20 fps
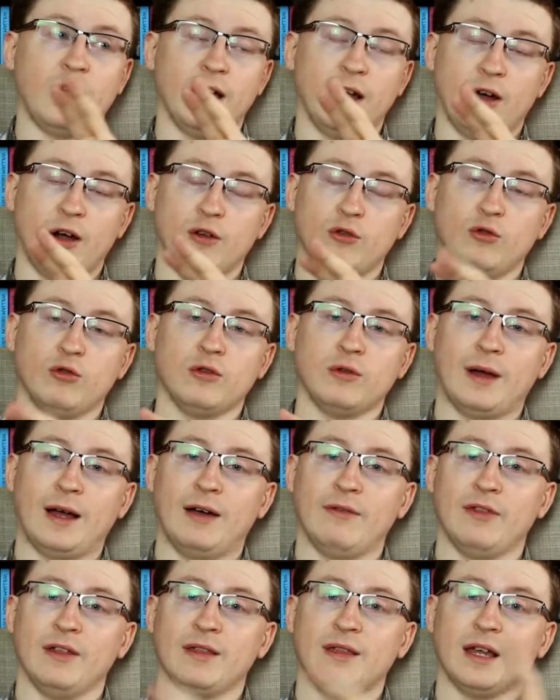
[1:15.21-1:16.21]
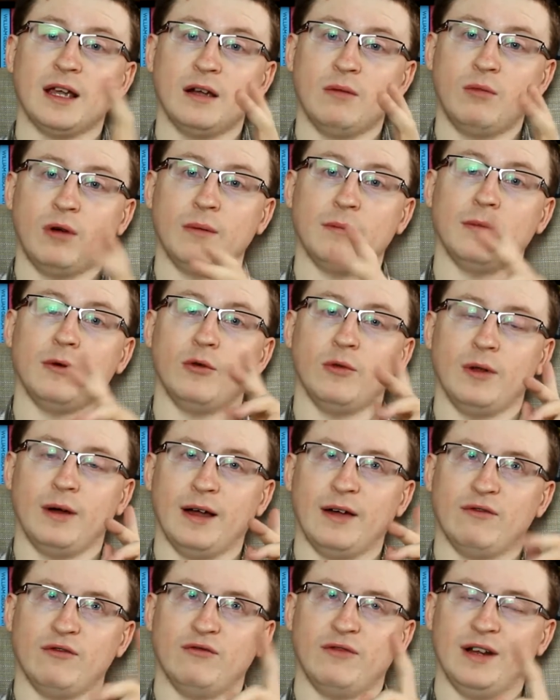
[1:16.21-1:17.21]
I also have the second one, although
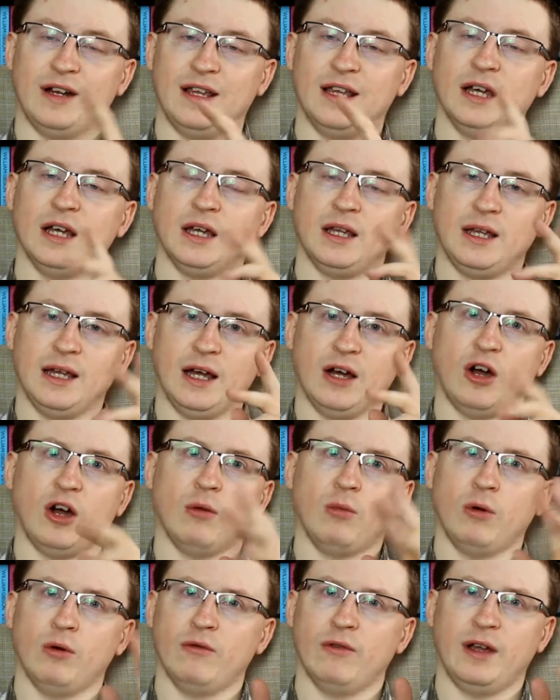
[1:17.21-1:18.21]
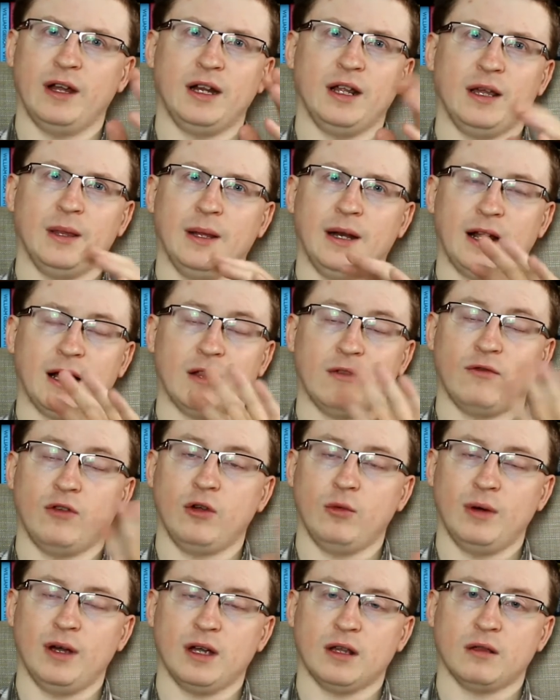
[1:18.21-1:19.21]
I haven't read it yet. I will read it in the next
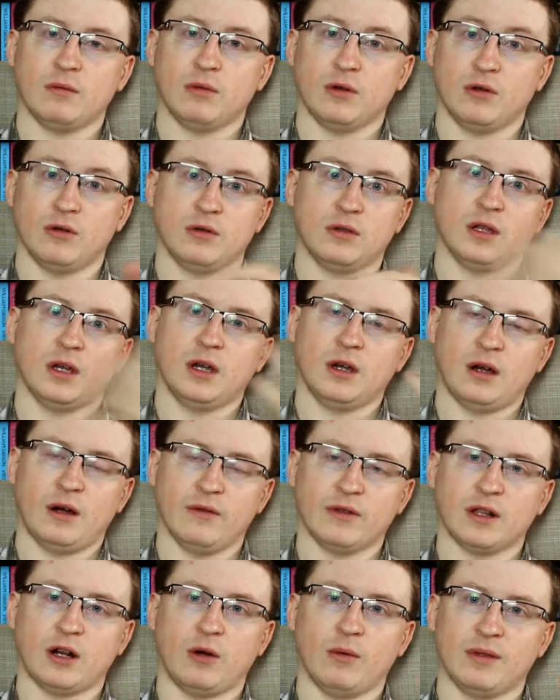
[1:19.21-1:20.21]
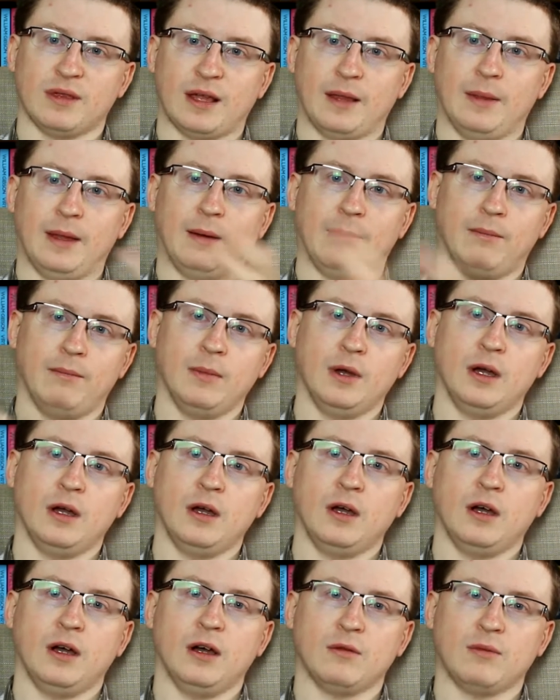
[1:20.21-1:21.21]
few weeks because obviously I was sent that
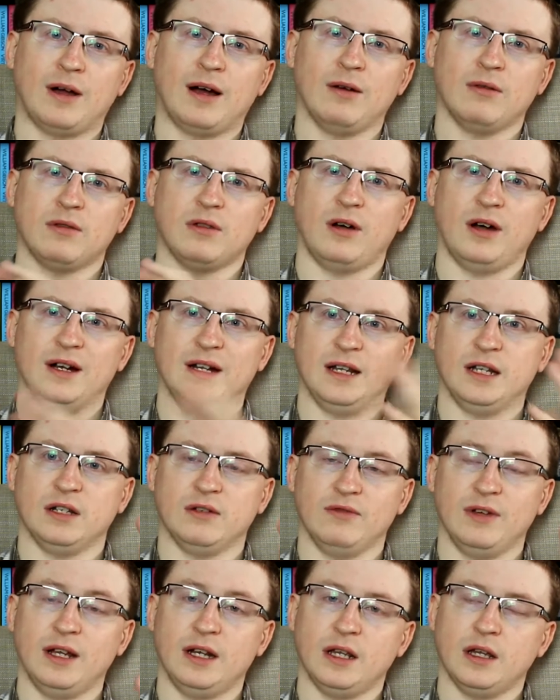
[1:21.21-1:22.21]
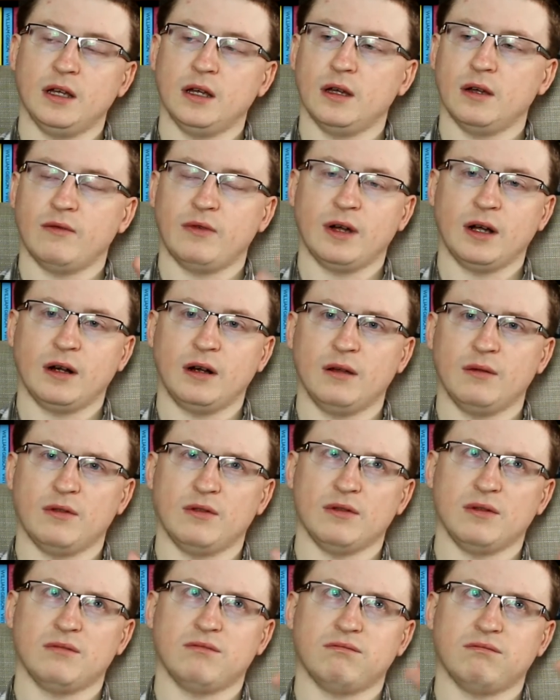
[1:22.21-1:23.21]
as well, so I need to read it, frankly,
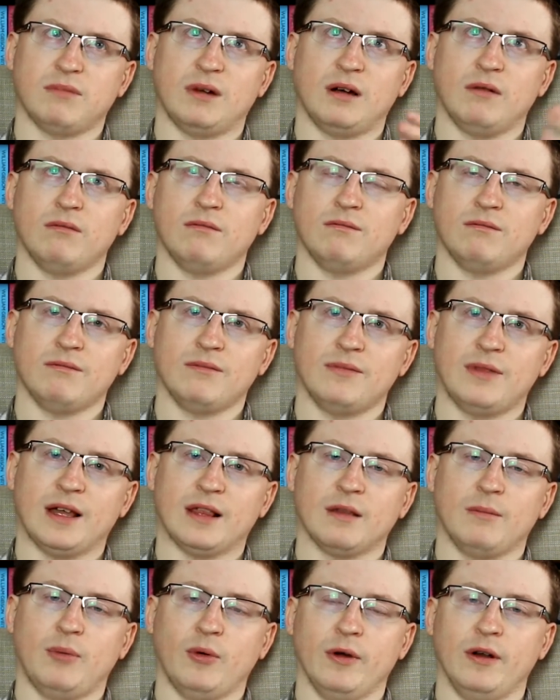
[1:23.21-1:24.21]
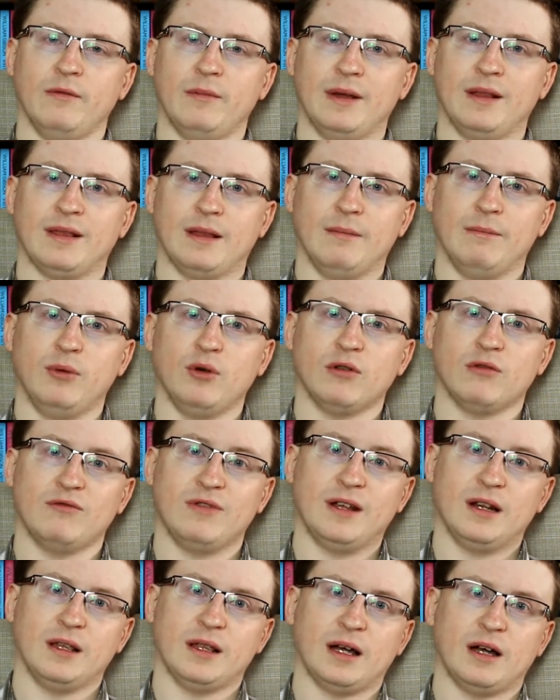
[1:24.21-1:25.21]
because that's the point of being sent books,
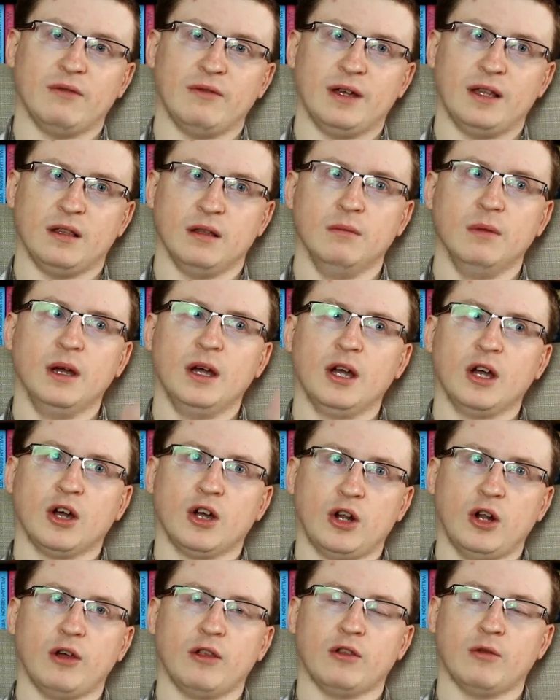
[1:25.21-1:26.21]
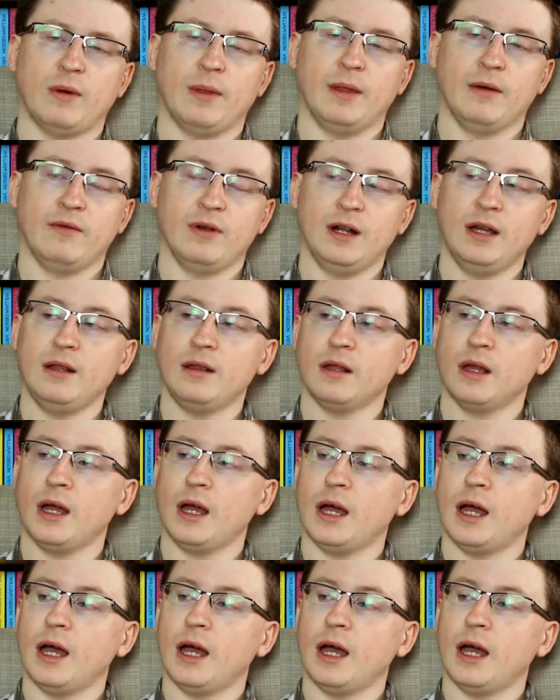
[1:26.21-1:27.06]
really, that I read them close to when they're released.